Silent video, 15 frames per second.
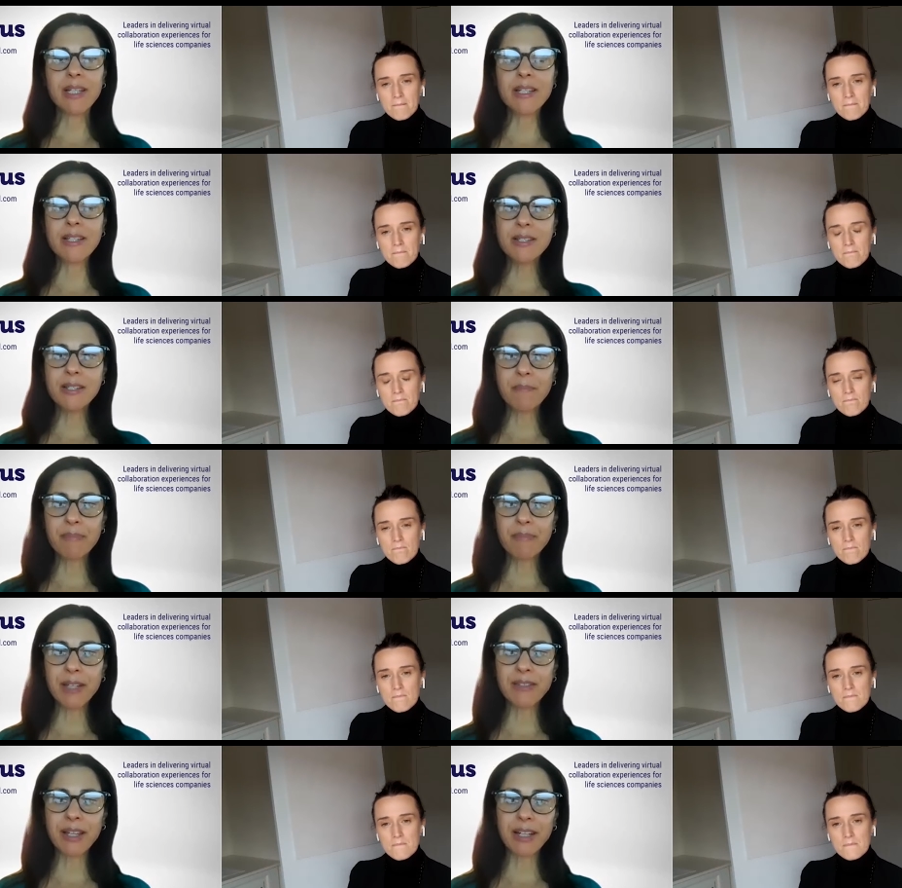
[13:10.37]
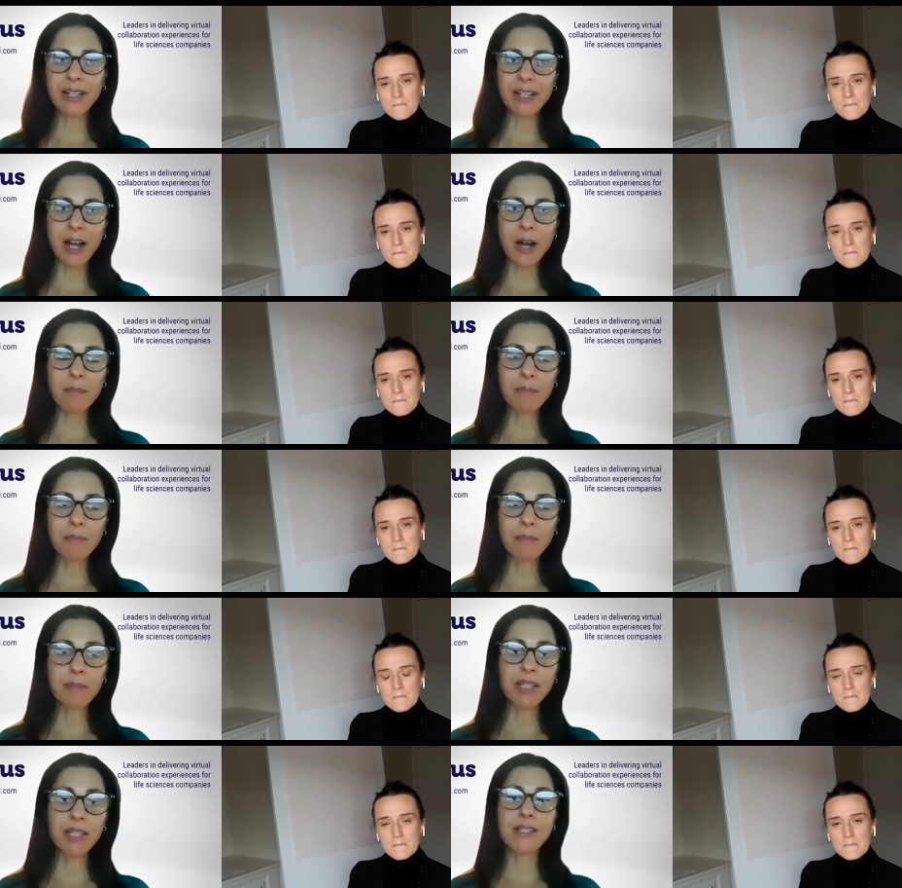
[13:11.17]
Speaker 1: is something that
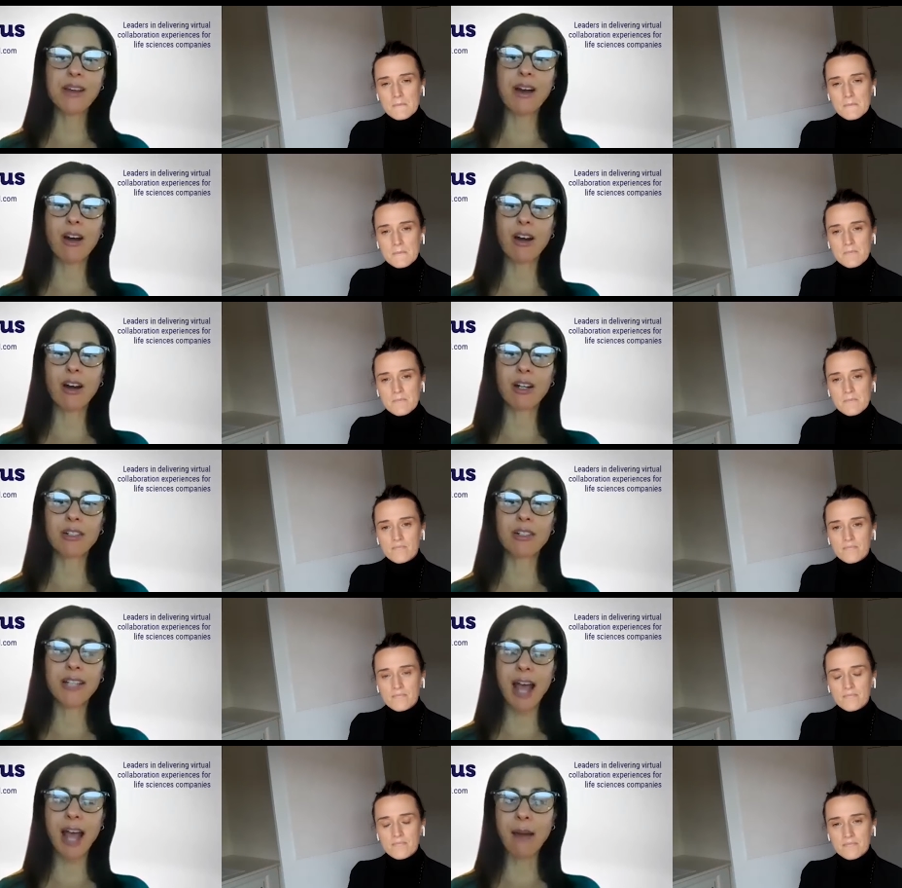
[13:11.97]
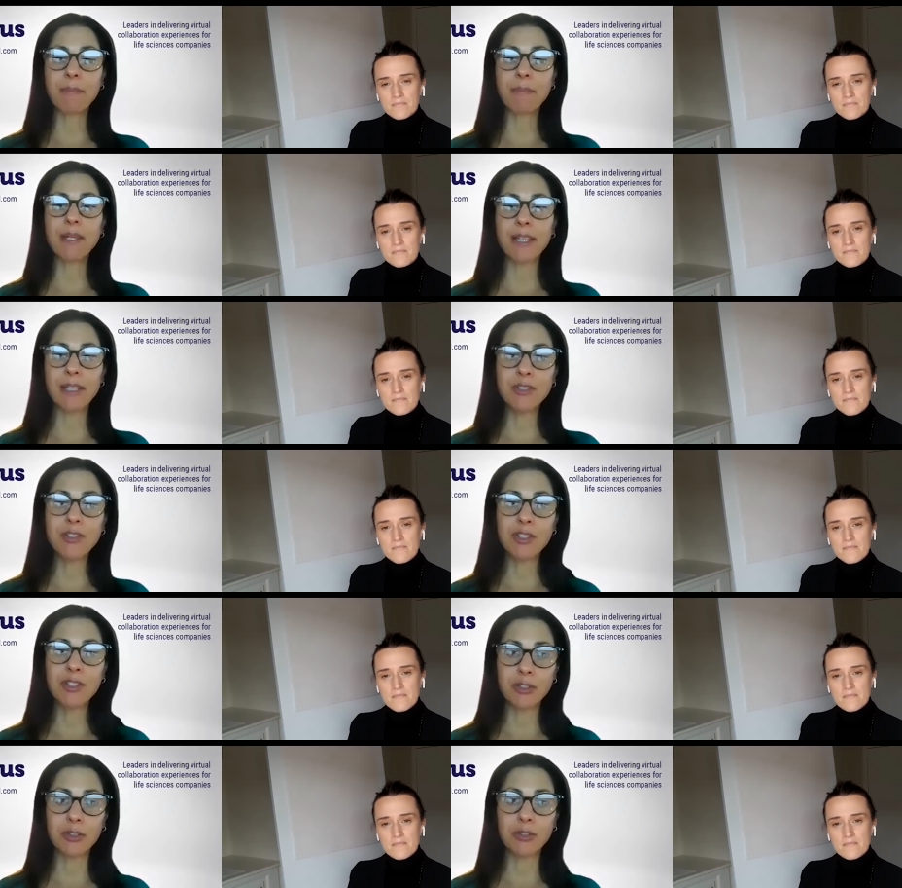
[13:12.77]
companies are tapping
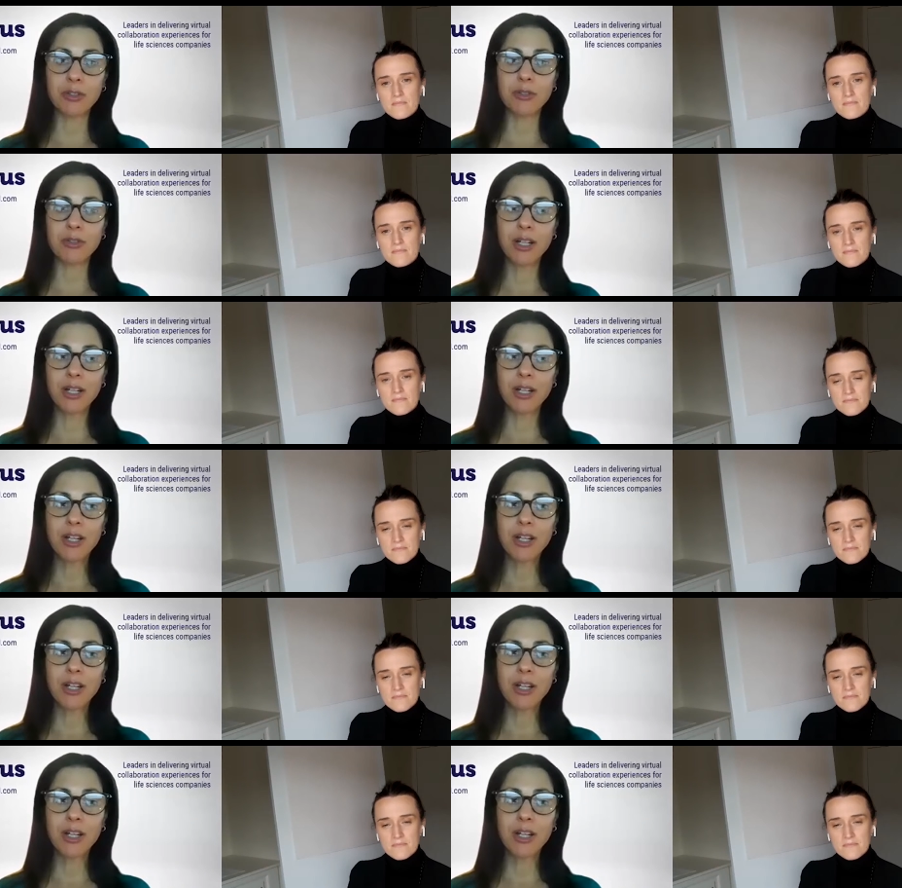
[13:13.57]
into